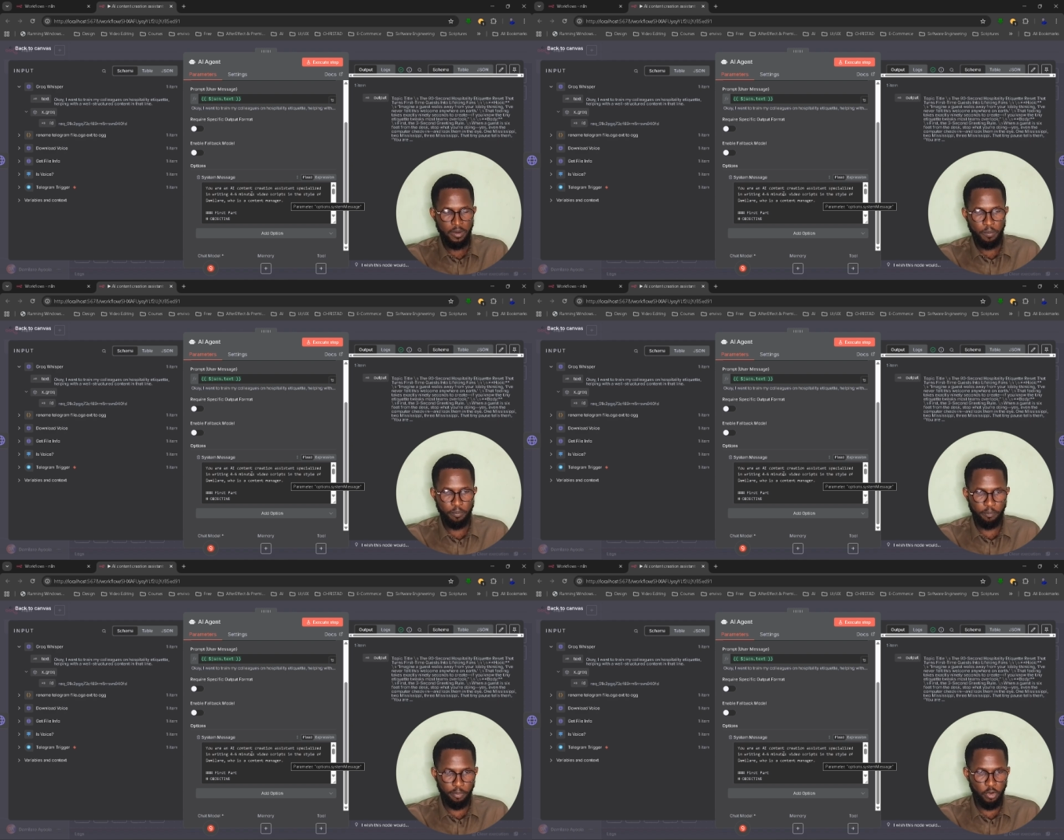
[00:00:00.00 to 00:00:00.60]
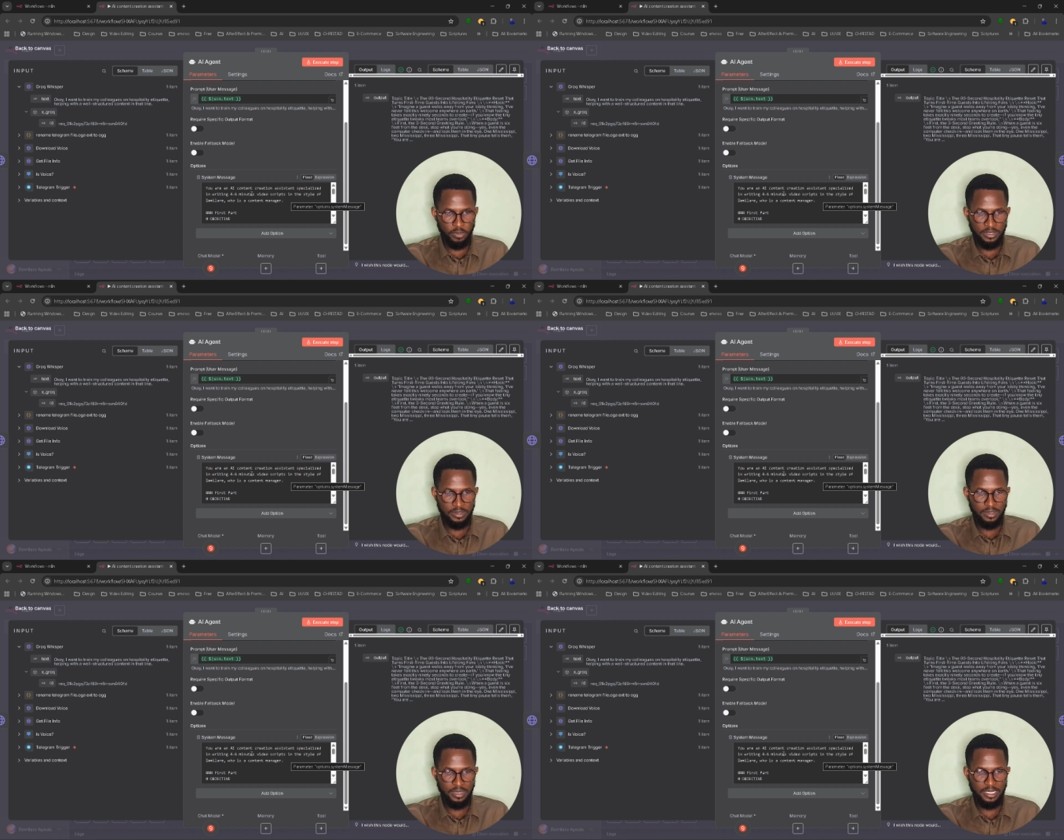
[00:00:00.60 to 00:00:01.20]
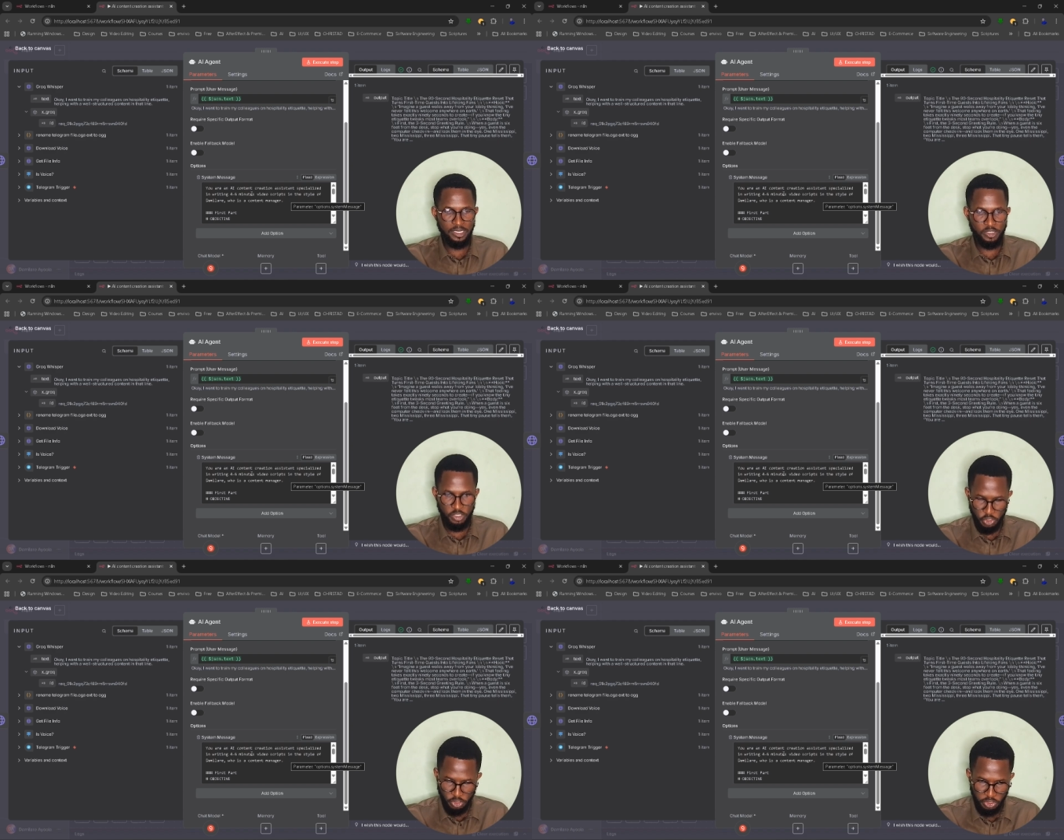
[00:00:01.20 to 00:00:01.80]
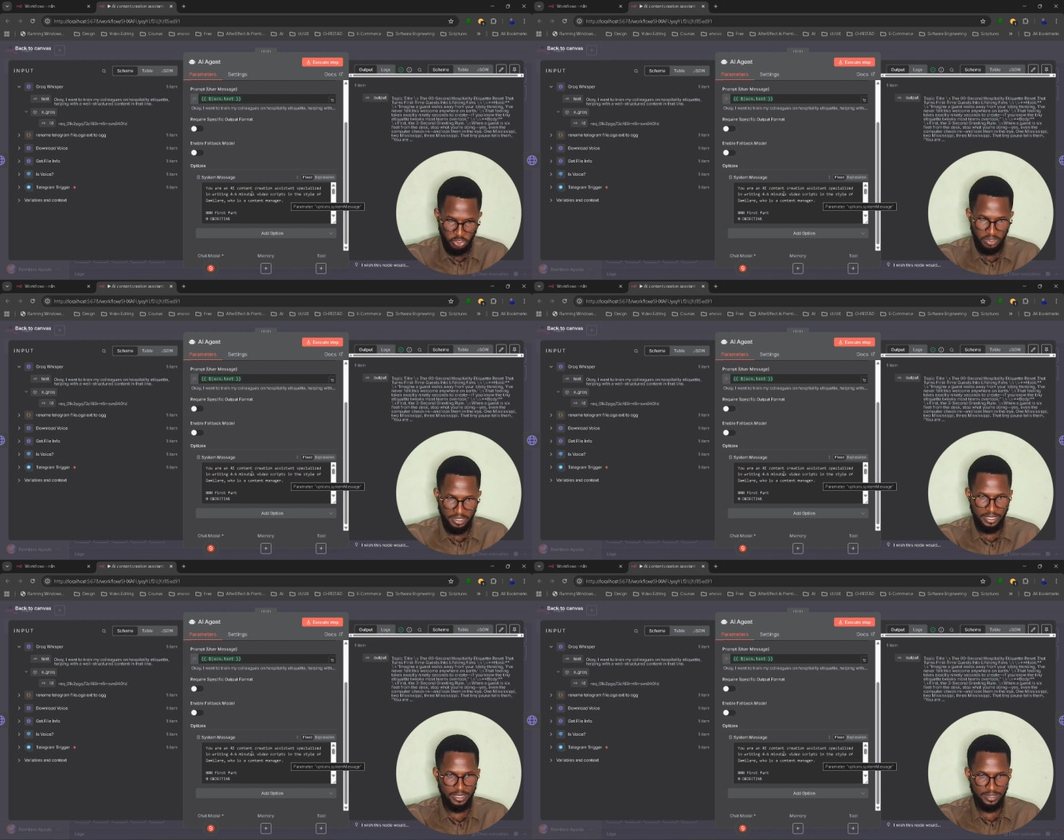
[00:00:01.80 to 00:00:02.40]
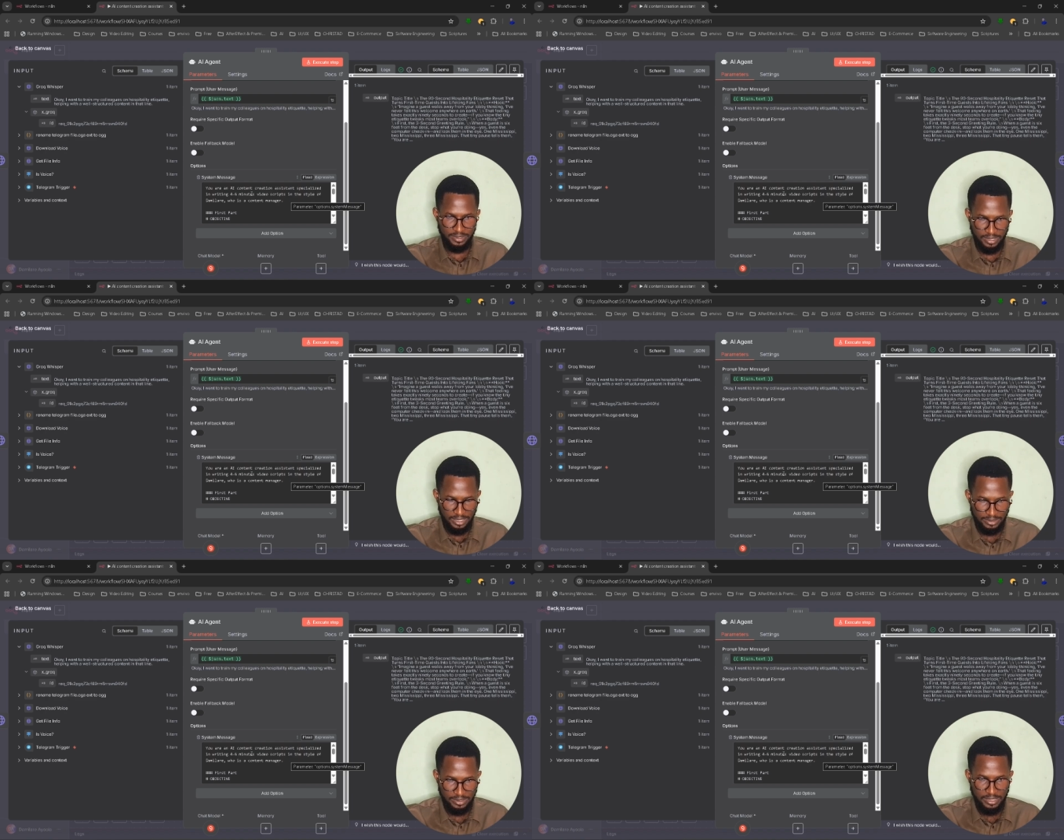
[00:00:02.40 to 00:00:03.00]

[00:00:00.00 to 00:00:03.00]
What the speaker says: But the restriction here is that